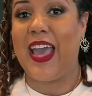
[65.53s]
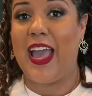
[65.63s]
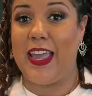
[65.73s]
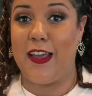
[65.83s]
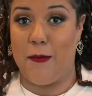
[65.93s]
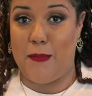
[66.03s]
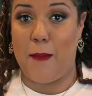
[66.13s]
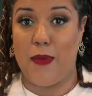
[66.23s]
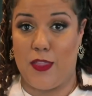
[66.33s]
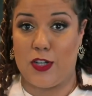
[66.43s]
cake my
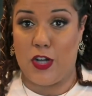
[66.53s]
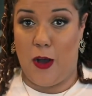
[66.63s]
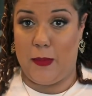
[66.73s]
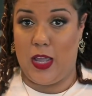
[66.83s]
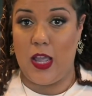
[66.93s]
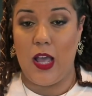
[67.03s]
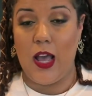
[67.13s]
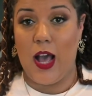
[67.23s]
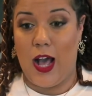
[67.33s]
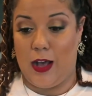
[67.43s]
mother taught me
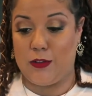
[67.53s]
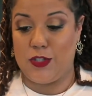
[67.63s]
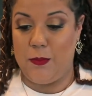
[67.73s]
how to